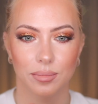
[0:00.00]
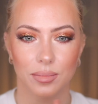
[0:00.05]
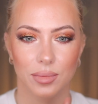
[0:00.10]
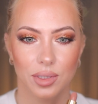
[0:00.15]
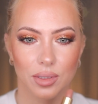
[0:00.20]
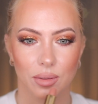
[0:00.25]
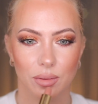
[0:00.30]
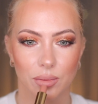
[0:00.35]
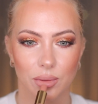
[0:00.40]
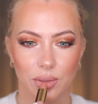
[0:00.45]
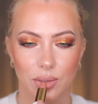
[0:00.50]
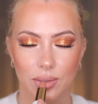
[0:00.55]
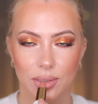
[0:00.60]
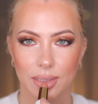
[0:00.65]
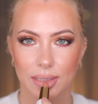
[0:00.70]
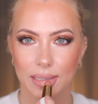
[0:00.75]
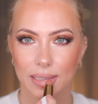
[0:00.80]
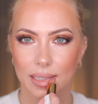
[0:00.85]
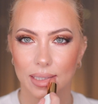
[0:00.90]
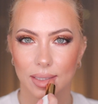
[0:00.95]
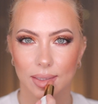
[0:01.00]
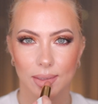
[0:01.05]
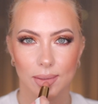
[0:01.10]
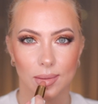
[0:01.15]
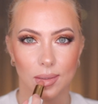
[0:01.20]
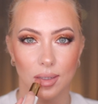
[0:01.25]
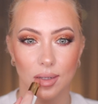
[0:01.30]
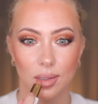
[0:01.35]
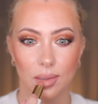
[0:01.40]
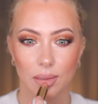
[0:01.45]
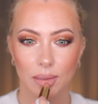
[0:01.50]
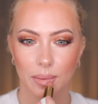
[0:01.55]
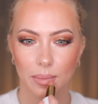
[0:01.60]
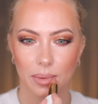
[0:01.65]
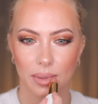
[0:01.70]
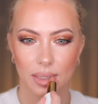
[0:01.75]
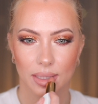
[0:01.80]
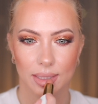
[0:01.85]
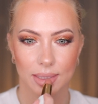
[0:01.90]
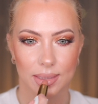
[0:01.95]
So you see how
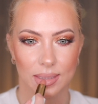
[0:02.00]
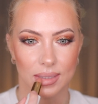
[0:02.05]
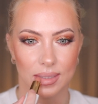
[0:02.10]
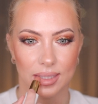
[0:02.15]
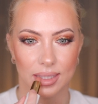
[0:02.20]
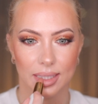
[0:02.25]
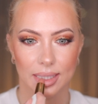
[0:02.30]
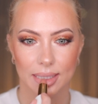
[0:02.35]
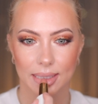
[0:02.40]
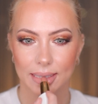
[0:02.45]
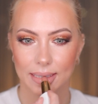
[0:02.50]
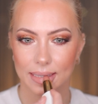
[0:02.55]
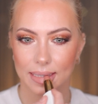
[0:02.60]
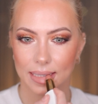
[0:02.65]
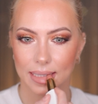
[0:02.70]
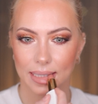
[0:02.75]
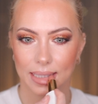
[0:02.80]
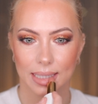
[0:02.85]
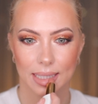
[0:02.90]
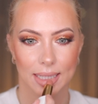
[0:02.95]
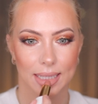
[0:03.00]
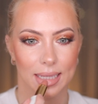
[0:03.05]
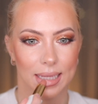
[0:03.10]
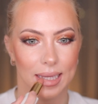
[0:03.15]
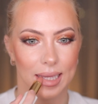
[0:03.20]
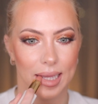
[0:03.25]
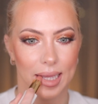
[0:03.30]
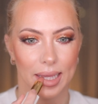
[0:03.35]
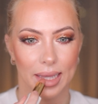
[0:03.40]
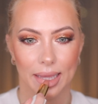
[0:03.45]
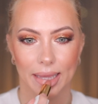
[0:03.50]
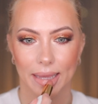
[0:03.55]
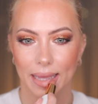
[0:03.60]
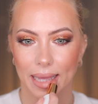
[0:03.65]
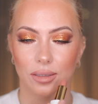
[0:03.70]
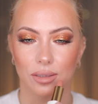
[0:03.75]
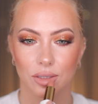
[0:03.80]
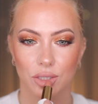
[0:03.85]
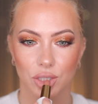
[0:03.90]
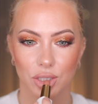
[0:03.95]
creamy this one is.
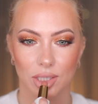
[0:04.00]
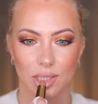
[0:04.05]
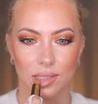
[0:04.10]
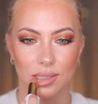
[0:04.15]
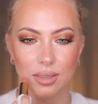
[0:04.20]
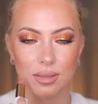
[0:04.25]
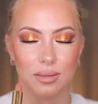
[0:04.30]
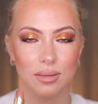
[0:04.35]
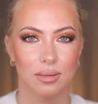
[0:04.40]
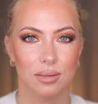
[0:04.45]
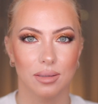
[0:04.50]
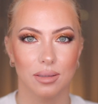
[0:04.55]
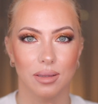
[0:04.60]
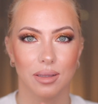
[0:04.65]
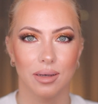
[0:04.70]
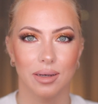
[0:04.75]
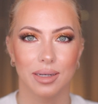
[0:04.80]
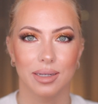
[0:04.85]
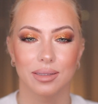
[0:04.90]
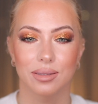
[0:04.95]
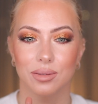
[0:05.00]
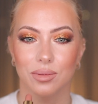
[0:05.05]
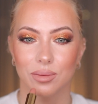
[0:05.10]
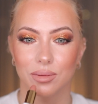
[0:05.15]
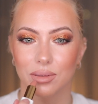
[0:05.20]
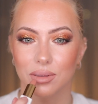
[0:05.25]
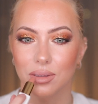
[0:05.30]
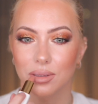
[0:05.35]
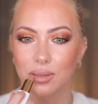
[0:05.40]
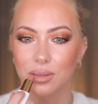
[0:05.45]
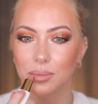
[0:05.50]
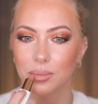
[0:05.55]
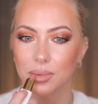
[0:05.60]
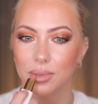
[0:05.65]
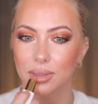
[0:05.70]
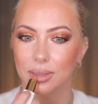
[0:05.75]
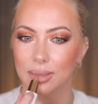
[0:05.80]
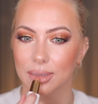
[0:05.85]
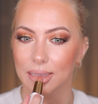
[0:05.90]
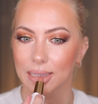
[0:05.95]
It just glides on the
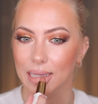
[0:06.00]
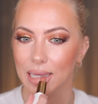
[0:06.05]
lips.